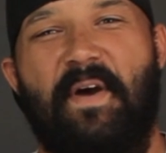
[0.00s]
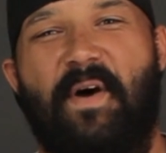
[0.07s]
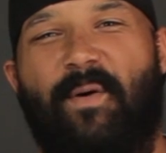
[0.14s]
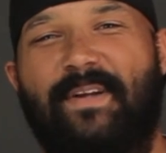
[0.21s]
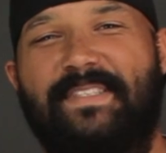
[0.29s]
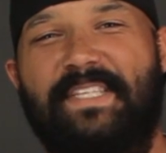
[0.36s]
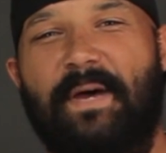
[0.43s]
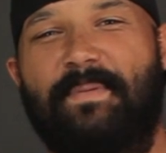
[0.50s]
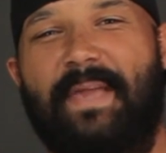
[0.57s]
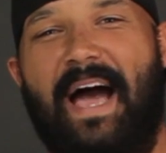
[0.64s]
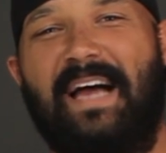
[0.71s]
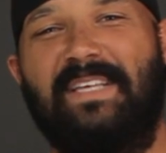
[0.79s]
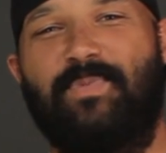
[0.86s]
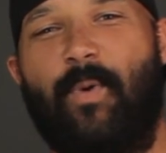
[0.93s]
What's up,
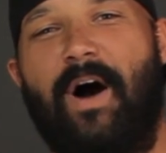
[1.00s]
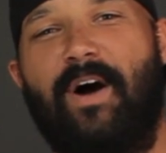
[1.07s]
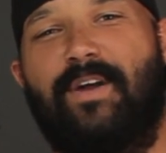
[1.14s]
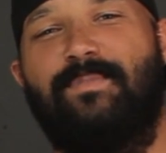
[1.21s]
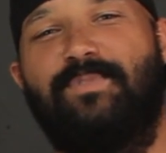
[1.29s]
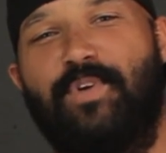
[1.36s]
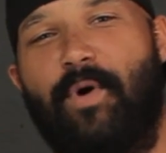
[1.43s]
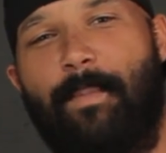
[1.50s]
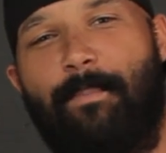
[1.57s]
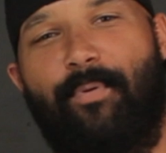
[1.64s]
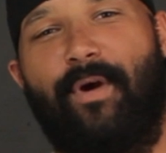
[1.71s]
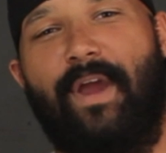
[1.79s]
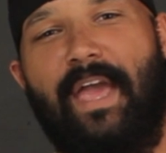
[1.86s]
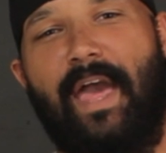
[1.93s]
guys? Welcome to a
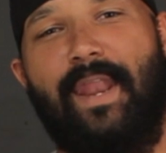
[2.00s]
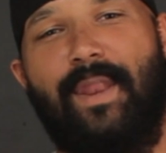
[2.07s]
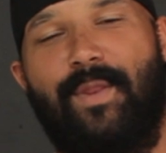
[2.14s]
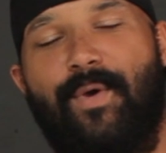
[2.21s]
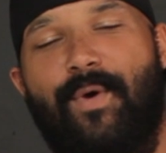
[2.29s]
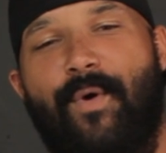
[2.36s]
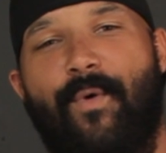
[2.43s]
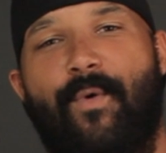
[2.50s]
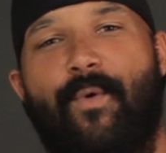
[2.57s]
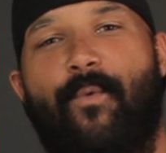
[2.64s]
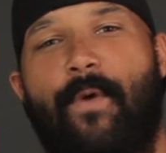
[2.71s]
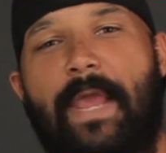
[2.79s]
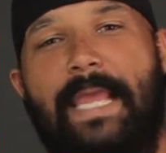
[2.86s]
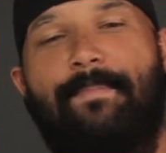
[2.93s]
brand new
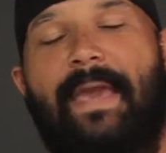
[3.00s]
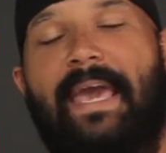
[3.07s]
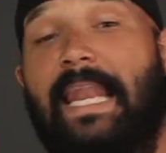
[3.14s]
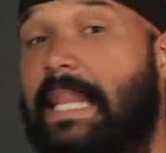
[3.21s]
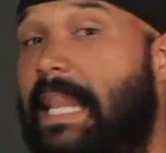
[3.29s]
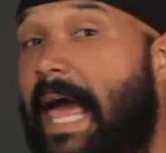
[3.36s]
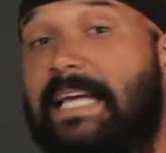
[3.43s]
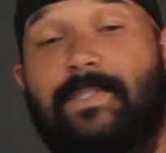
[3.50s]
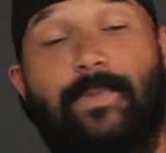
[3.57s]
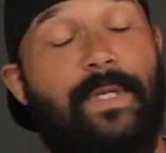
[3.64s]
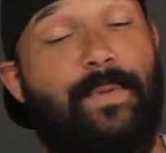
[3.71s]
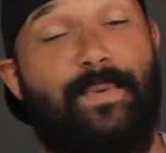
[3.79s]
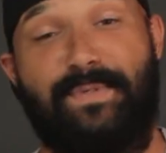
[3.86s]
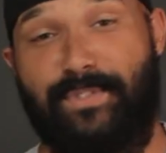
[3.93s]
week, man. Last
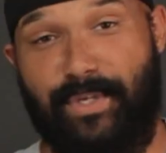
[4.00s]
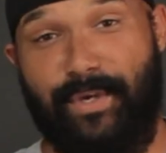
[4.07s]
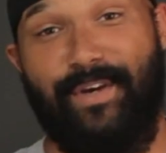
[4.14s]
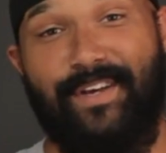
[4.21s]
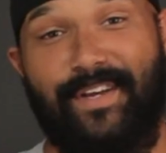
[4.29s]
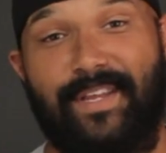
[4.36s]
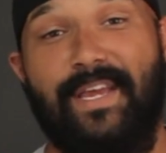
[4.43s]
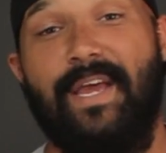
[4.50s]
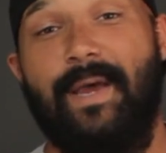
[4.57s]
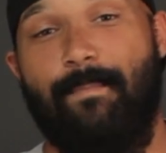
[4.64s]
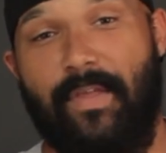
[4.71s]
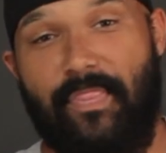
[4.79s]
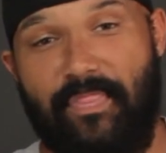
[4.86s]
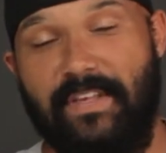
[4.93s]
week was good,
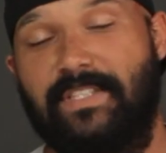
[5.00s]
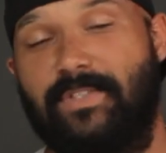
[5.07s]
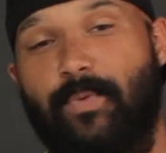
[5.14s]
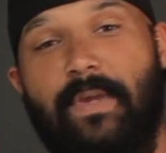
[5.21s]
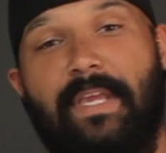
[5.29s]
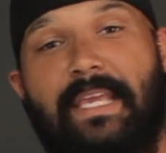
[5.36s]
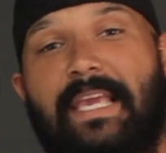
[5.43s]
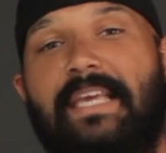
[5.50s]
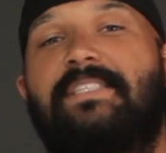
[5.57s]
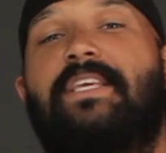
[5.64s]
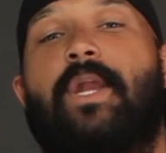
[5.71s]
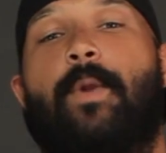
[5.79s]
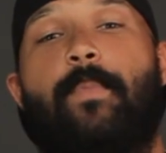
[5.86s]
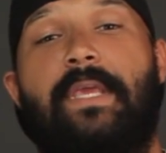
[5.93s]
but this week is
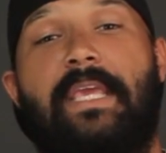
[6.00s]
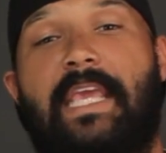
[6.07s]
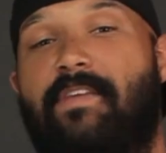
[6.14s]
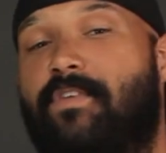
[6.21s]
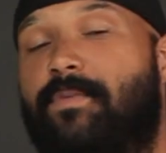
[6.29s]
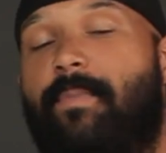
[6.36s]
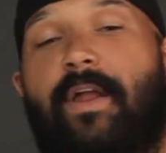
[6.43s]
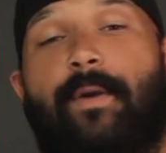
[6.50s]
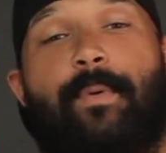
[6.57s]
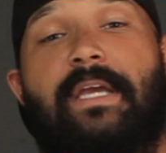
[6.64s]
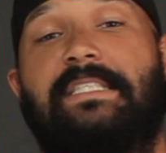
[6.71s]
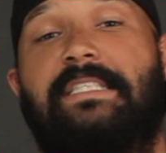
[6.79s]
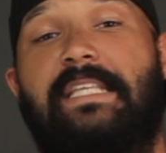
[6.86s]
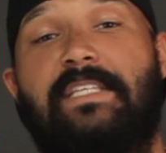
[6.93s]
going to be even better
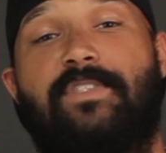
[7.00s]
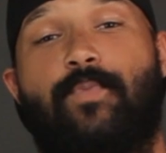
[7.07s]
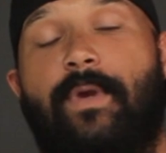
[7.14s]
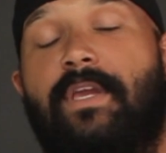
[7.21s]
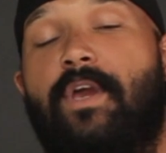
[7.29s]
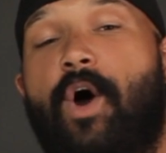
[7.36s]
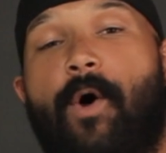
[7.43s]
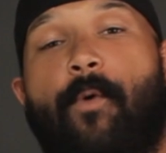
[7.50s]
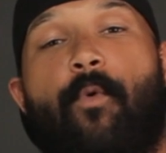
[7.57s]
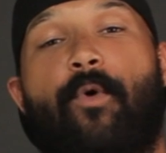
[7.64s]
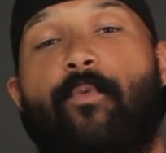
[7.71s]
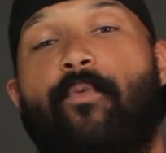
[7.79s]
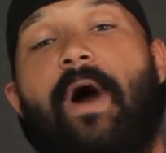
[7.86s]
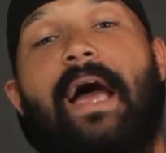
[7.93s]
because this week
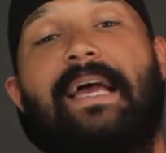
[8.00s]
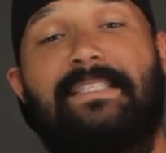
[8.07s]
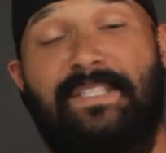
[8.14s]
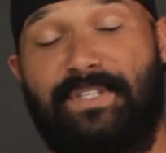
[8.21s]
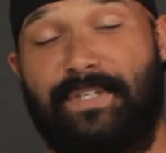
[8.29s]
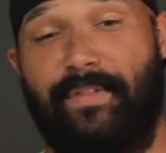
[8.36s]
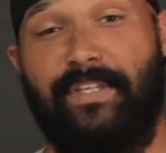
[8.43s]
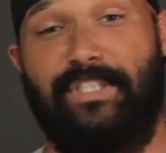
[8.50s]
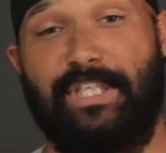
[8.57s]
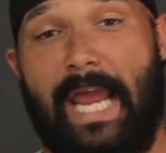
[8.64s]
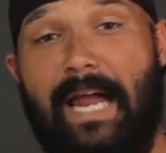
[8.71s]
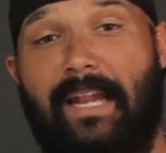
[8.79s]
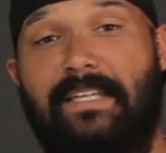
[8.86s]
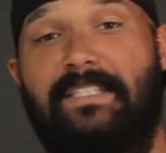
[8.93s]
we're rising to the
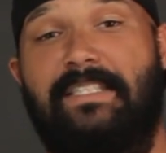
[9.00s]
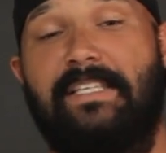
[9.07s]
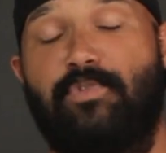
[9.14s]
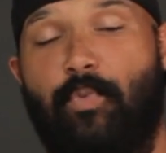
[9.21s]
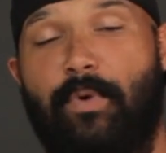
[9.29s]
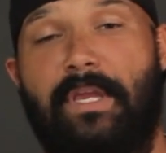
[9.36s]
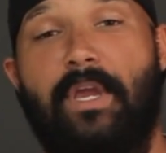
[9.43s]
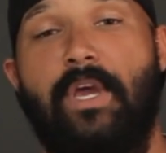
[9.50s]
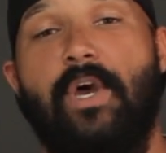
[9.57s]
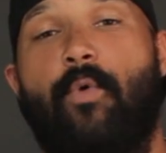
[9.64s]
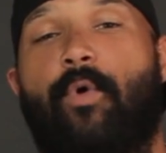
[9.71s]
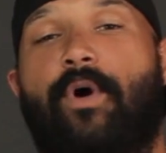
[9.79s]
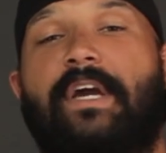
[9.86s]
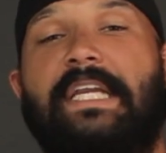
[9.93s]
challenge. This week
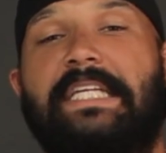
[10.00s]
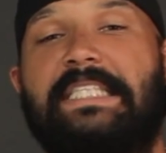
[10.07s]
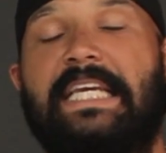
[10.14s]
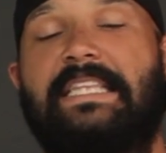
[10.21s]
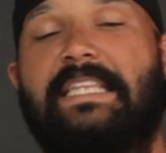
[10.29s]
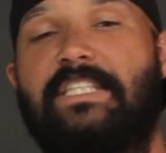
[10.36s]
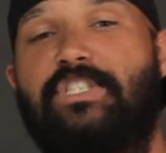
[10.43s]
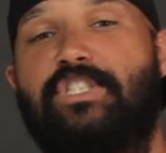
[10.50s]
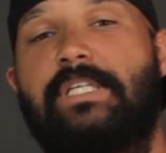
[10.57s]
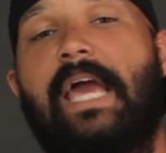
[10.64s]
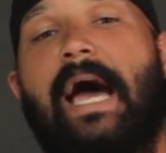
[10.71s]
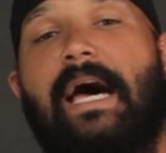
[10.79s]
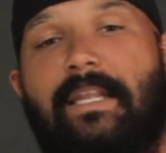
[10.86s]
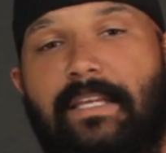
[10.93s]
we're going to take the
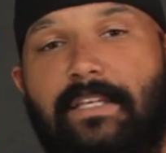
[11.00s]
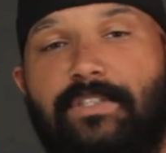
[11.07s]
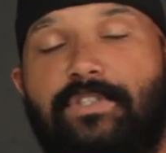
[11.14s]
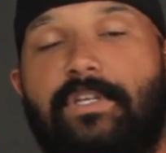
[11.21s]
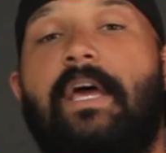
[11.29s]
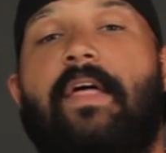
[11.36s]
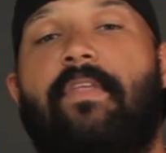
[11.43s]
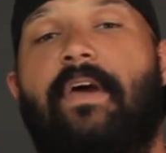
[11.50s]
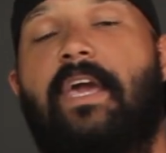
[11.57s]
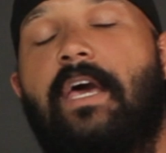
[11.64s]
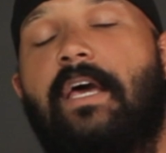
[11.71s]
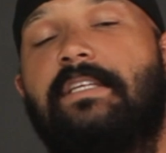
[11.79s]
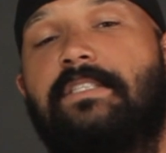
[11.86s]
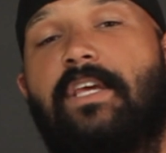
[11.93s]
challenge that
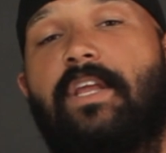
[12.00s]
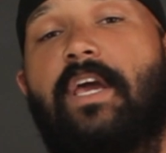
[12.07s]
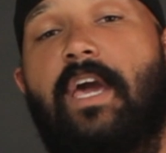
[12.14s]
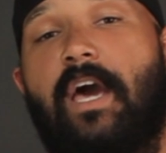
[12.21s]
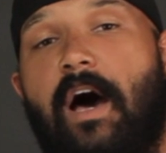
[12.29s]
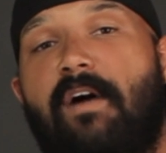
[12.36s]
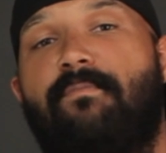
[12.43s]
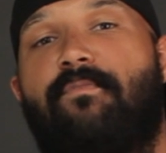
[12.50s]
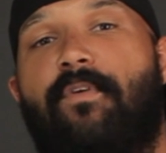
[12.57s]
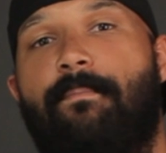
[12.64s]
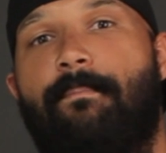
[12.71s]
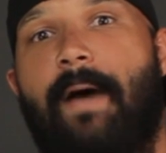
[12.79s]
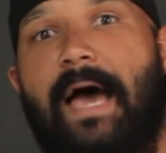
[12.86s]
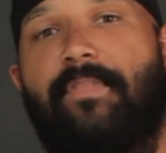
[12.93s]
is going to come
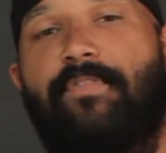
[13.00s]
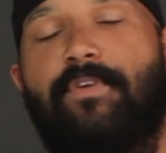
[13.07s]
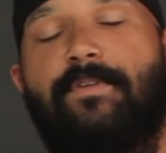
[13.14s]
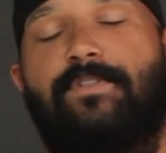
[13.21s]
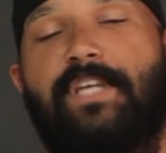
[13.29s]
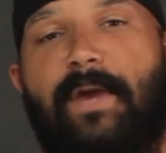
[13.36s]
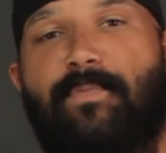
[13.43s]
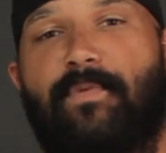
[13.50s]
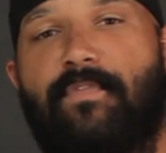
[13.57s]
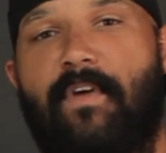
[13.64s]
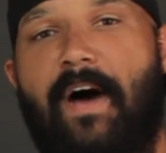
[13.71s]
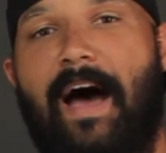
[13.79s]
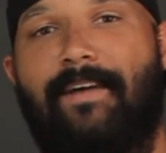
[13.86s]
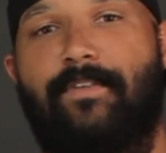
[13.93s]
from Matthew chapter
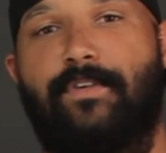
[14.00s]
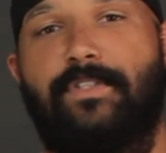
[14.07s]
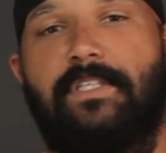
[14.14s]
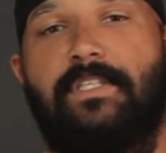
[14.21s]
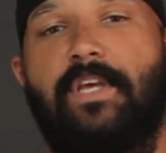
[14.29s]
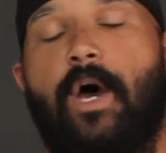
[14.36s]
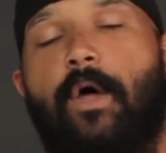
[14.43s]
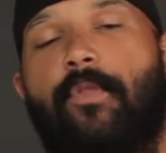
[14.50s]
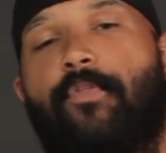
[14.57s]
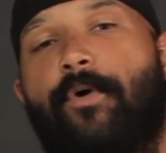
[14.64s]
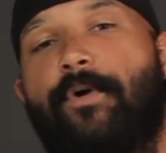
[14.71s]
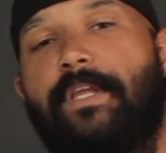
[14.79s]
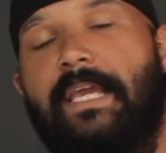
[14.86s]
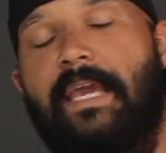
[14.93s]
5 verses
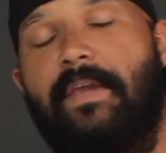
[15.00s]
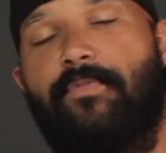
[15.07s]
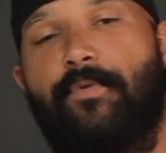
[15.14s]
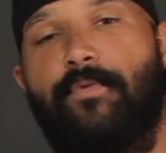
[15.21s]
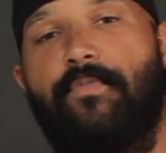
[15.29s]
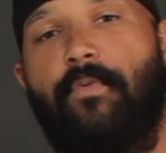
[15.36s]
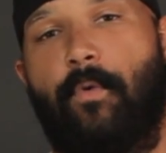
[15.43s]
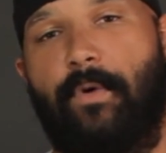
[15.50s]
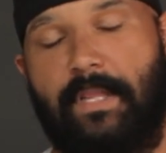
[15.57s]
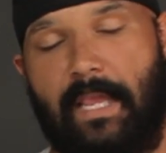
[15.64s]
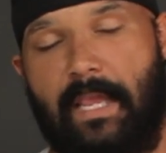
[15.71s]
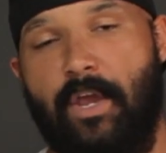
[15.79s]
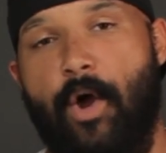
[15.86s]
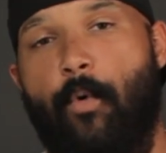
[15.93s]
38 through
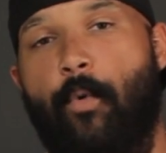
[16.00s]
48.